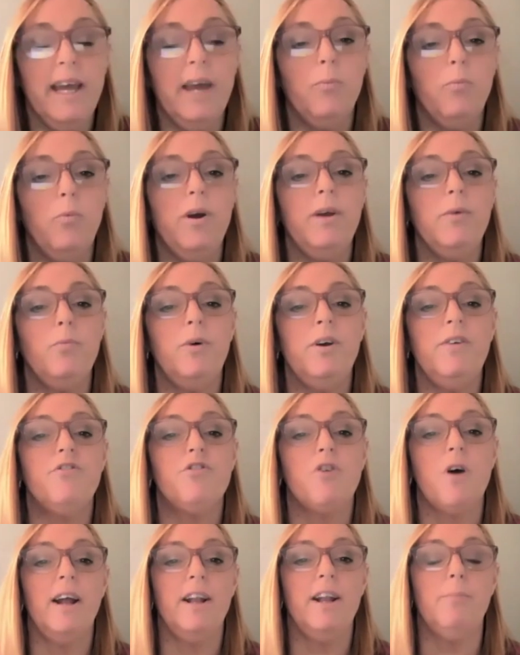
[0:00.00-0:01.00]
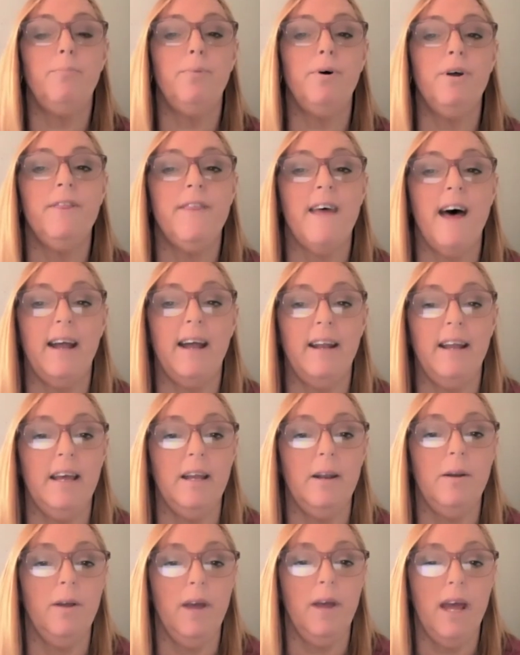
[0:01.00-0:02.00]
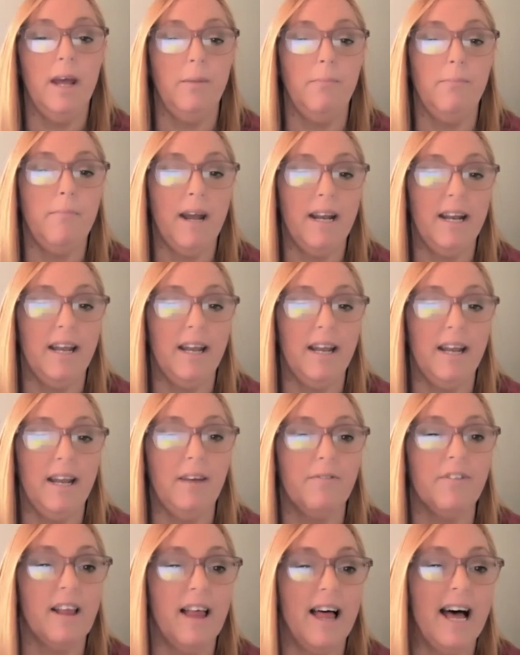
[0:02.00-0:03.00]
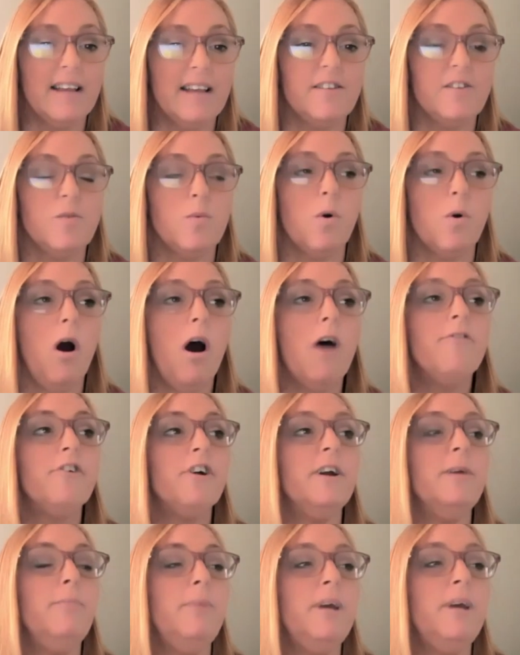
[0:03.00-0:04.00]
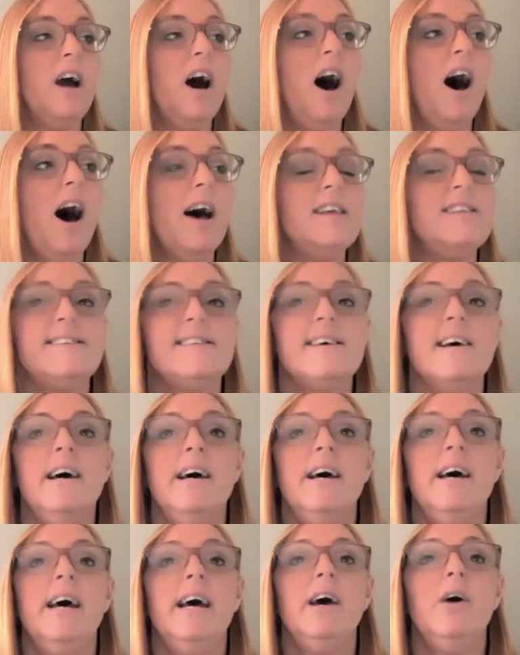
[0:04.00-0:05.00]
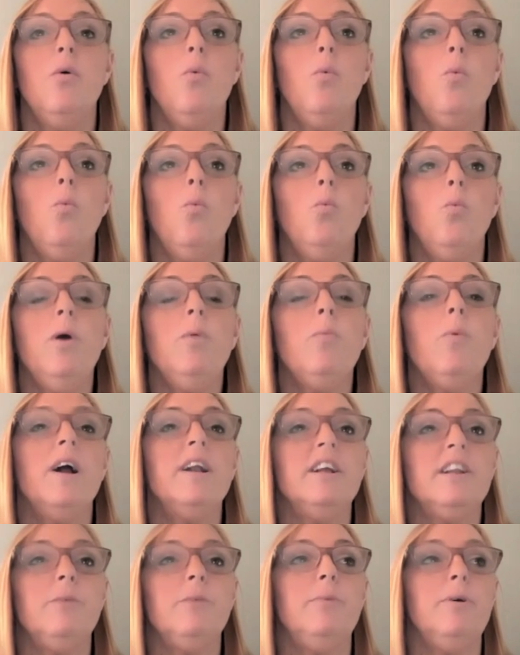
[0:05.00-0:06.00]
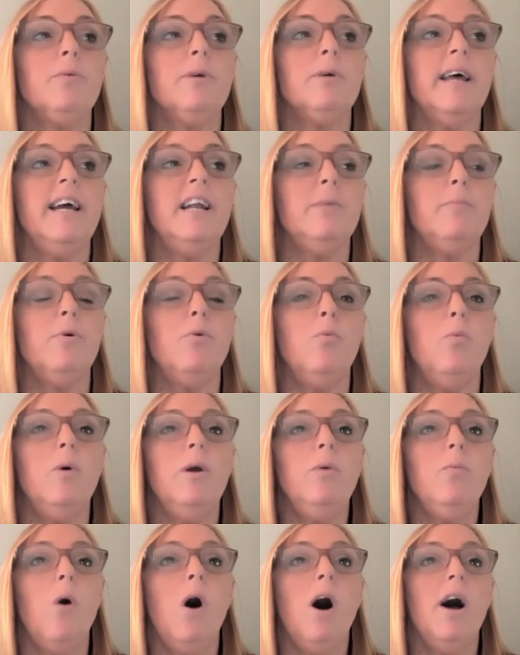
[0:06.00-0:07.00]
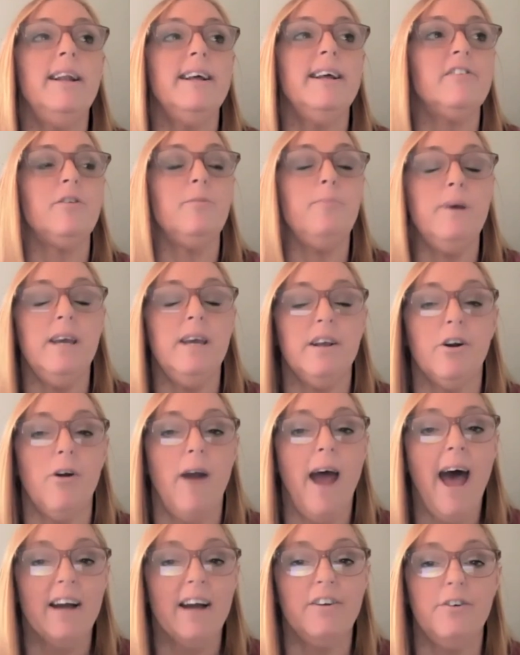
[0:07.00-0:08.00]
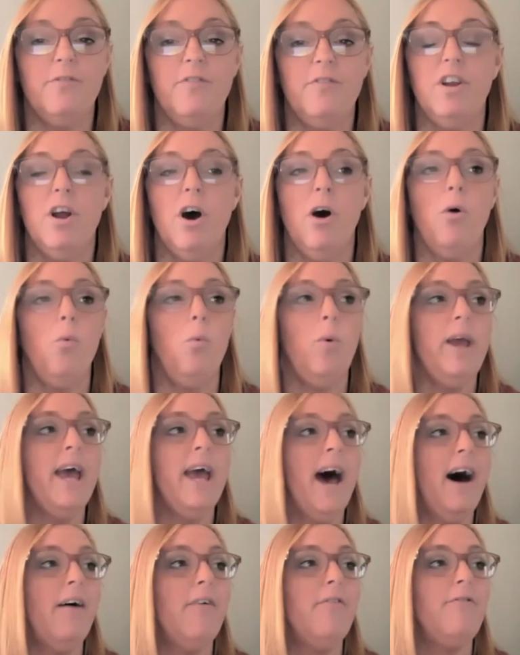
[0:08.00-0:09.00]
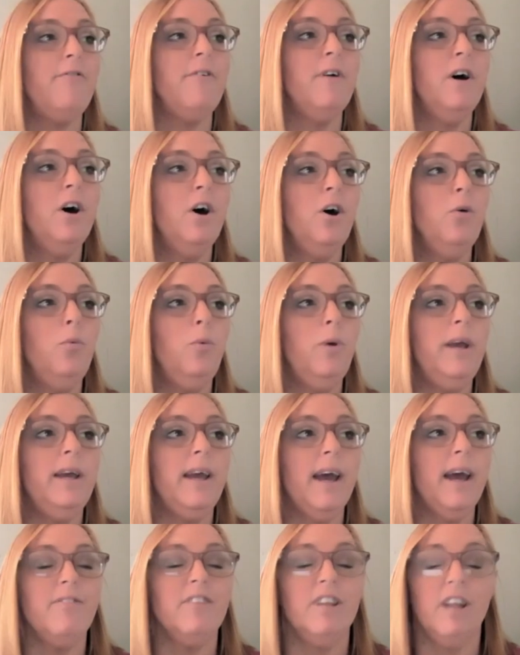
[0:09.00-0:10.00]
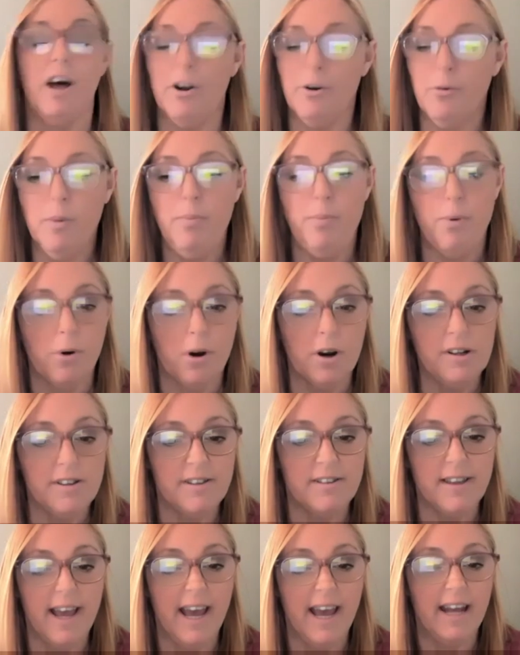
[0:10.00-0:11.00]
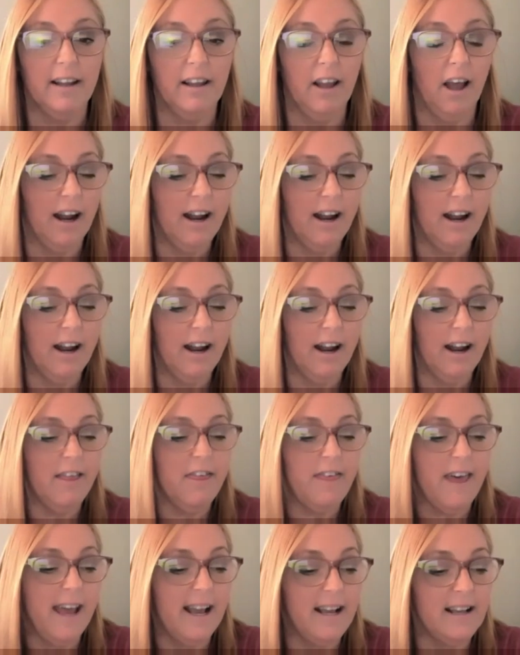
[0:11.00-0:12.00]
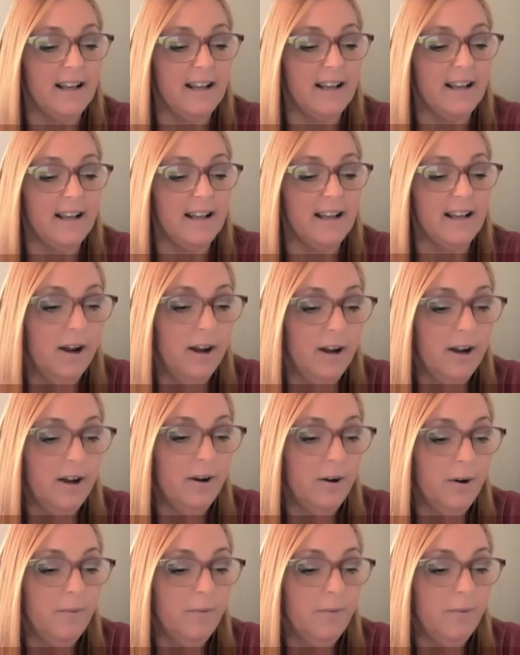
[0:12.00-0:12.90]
And we've tried to put that in many of the classes we're offering because we want it to be relatable. We want it to be interactive. You know, we have a lot of reports, and a lot of things are